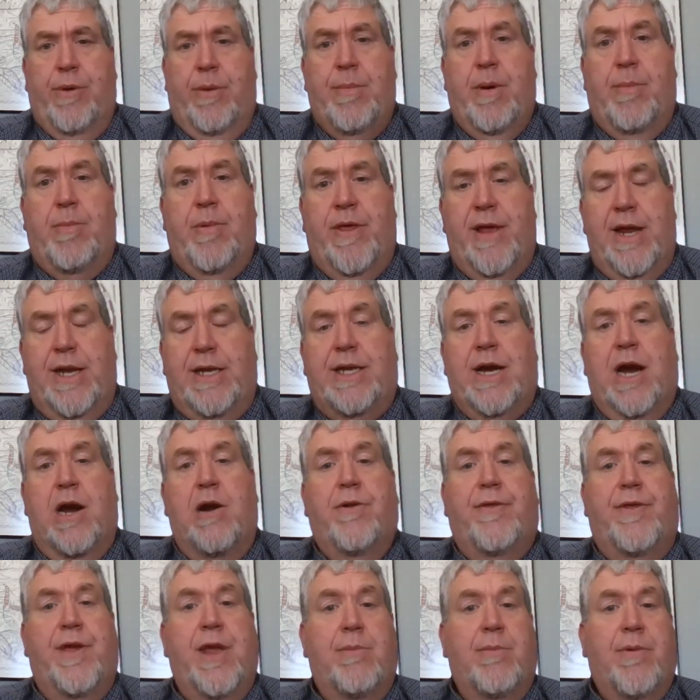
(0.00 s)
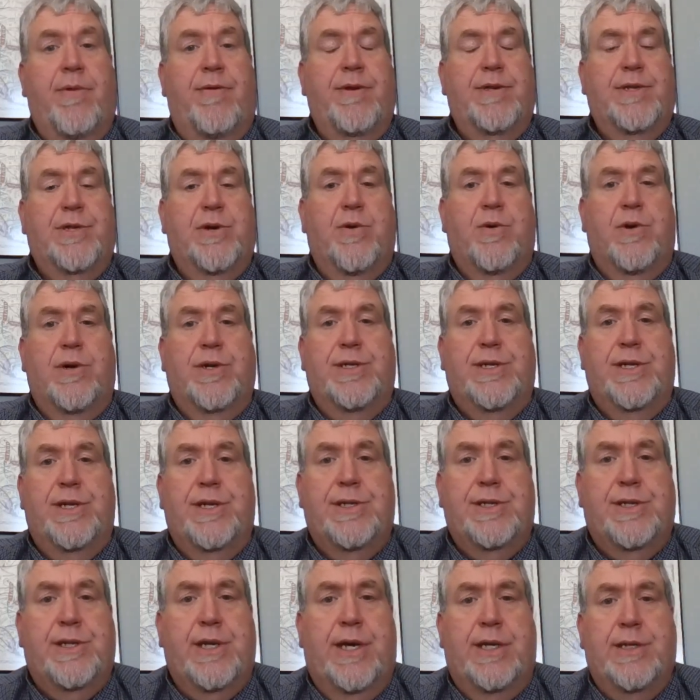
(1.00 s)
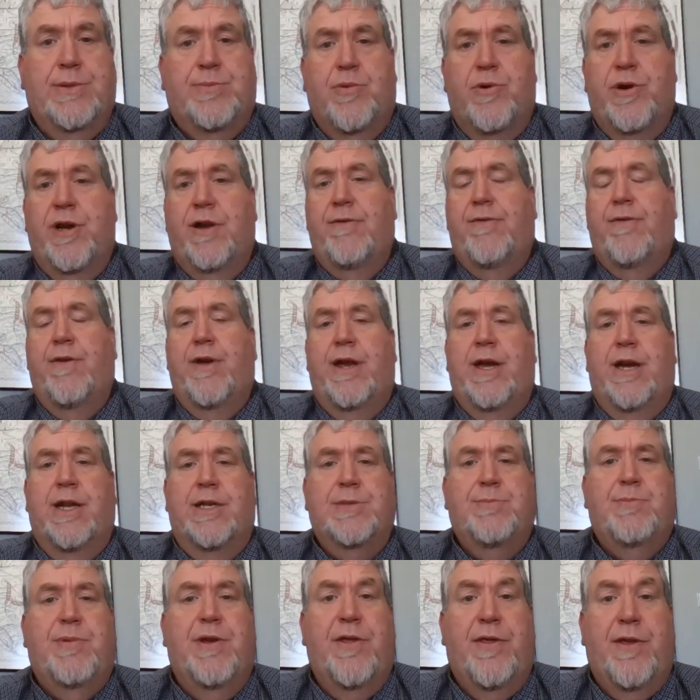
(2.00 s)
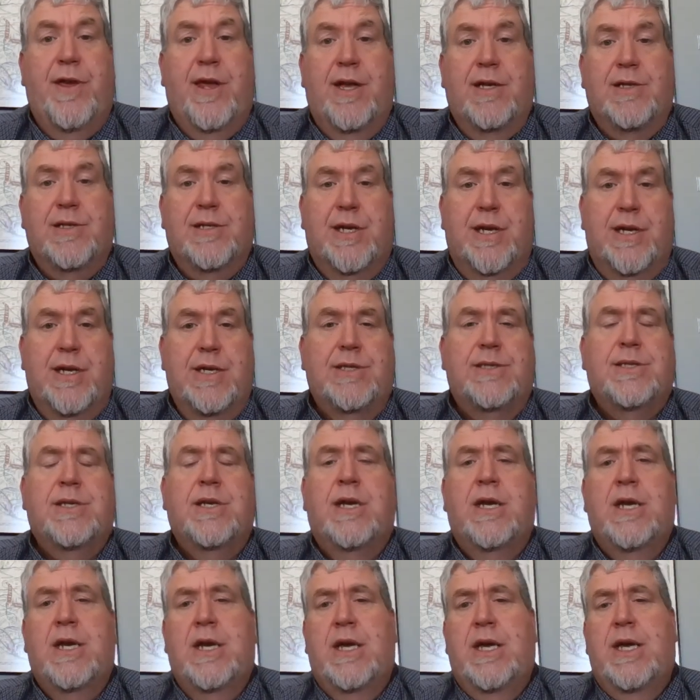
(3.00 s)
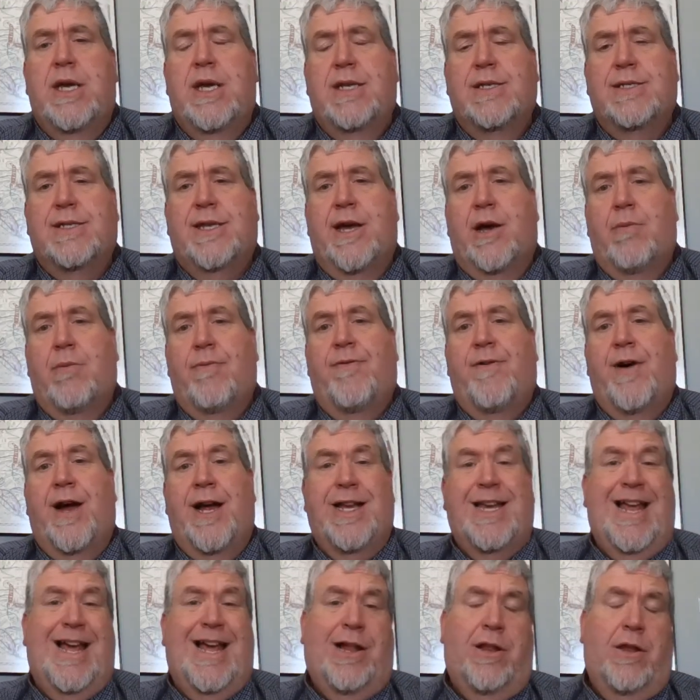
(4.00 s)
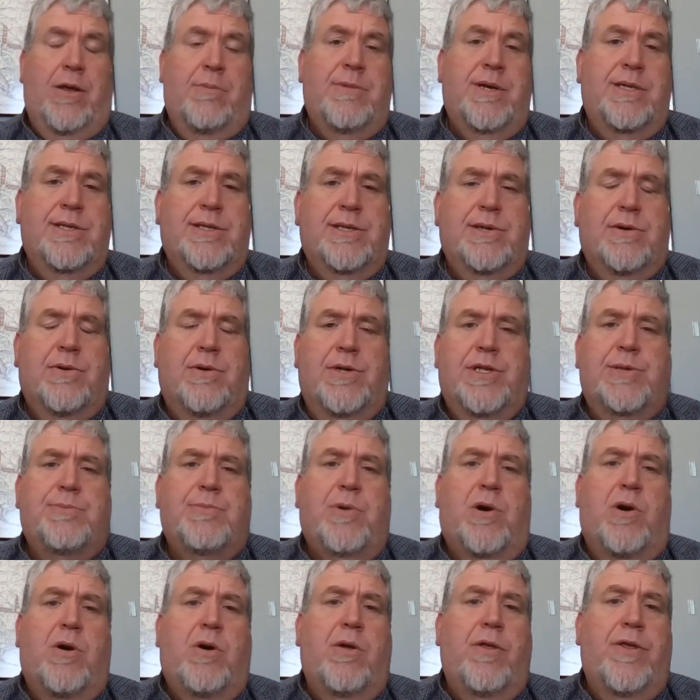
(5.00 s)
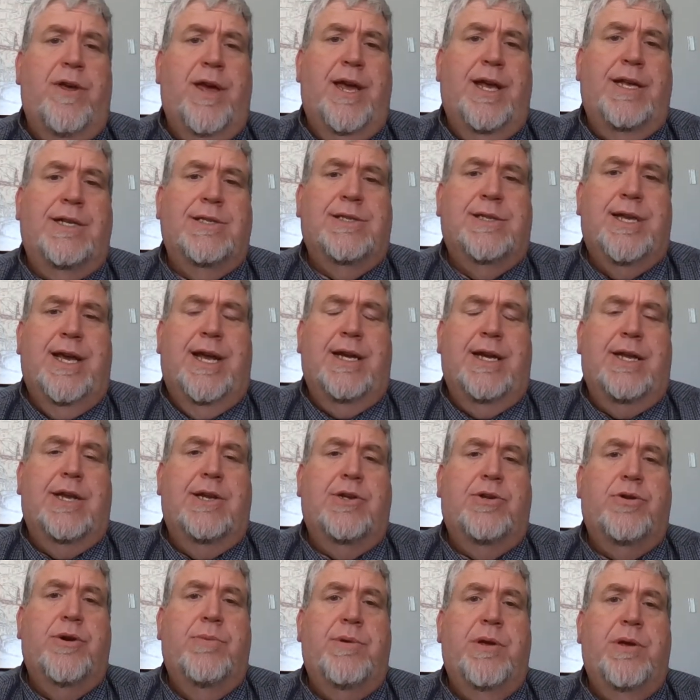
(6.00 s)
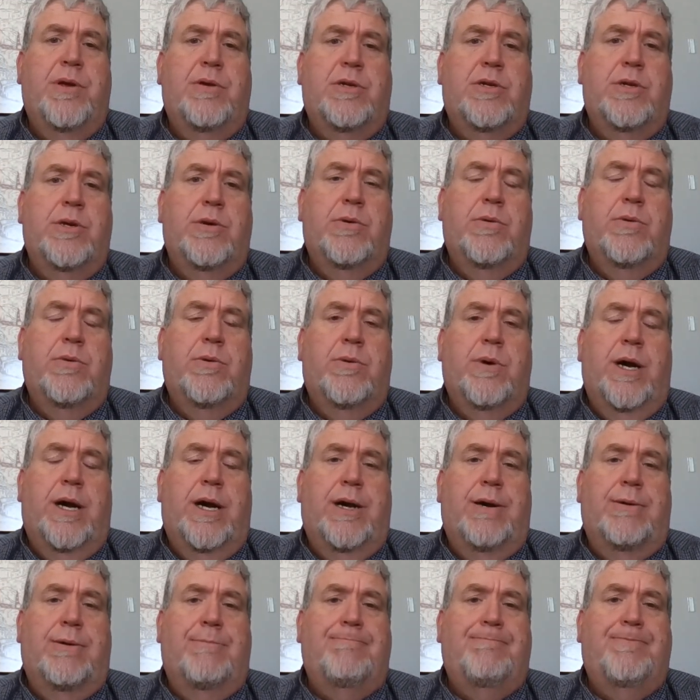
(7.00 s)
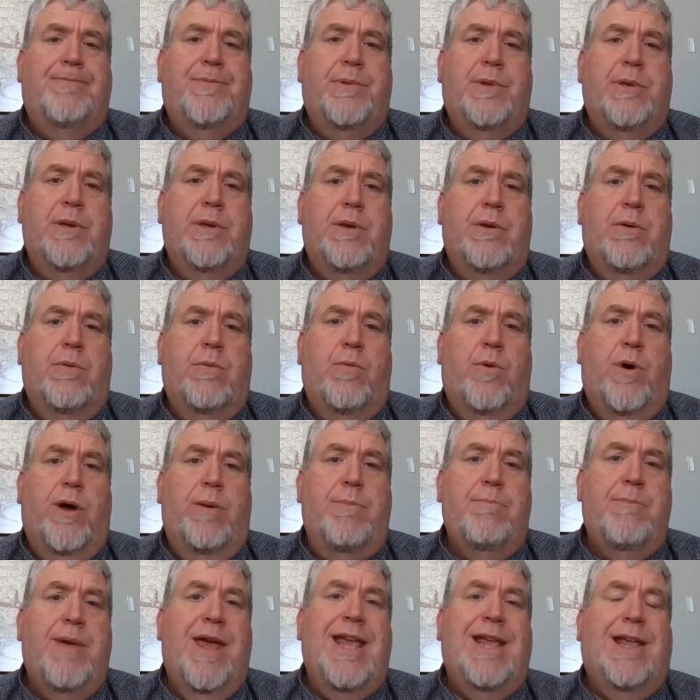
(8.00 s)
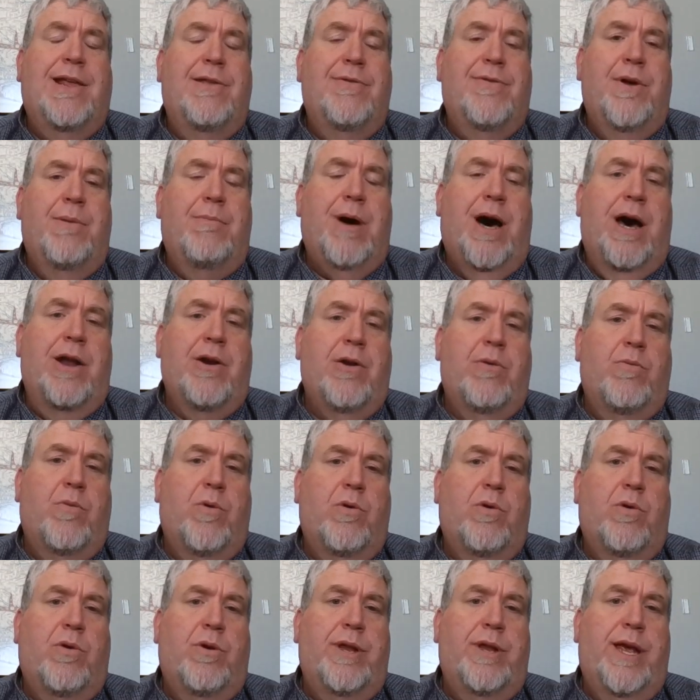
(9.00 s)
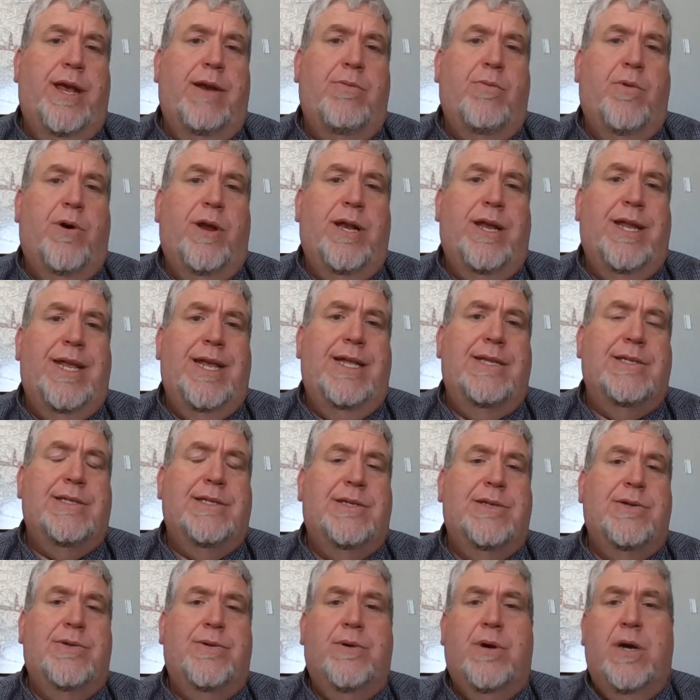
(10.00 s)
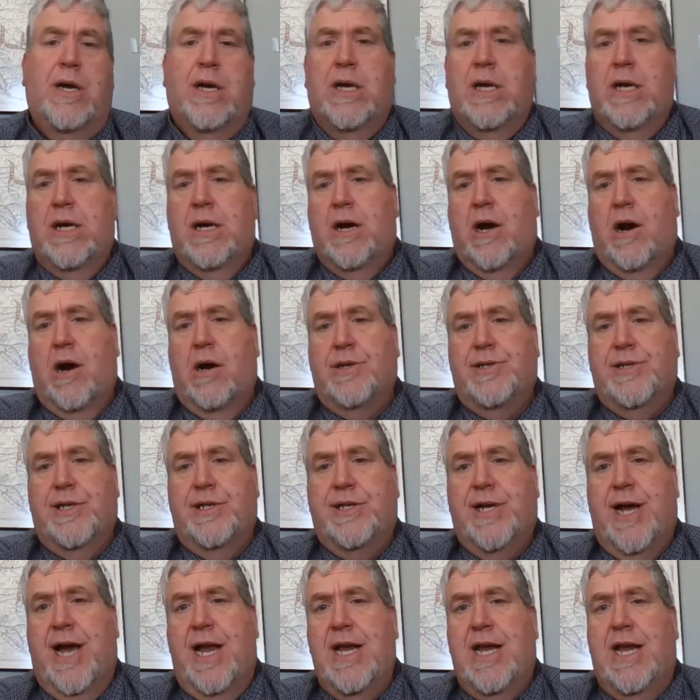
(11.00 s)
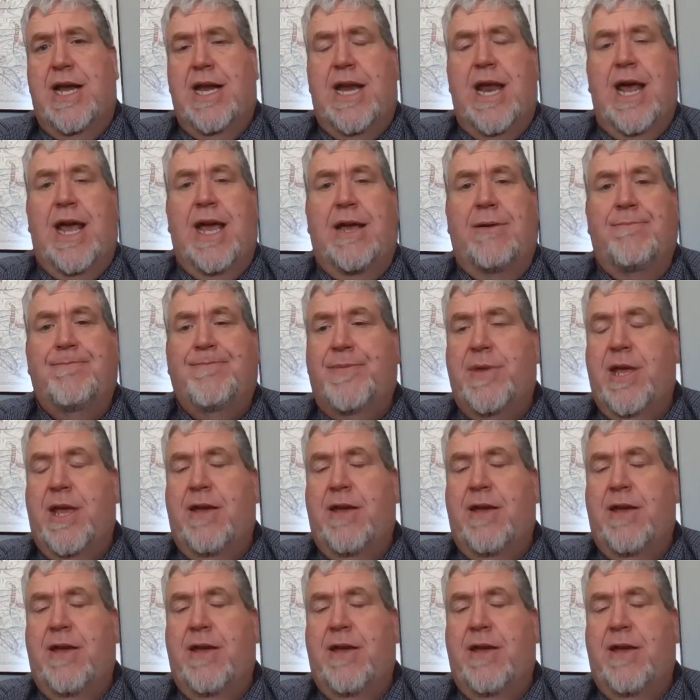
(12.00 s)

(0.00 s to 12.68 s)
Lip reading: And remember, the entire theme of this course is, as brief and as pithy as it is to help find elements or small things that contribute to what make the modern world and what leads to our society today.